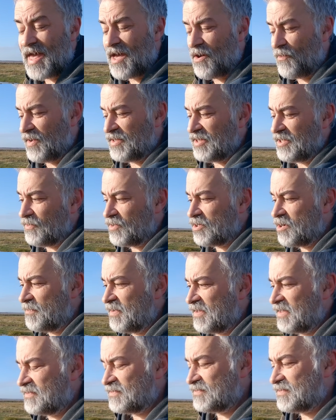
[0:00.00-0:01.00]
air when they were
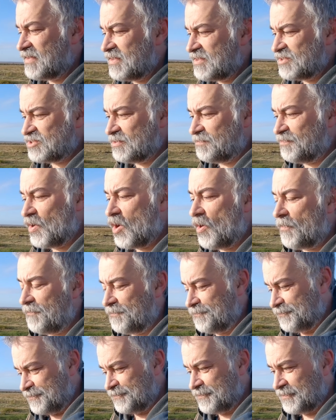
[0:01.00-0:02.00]
coming in to bomb.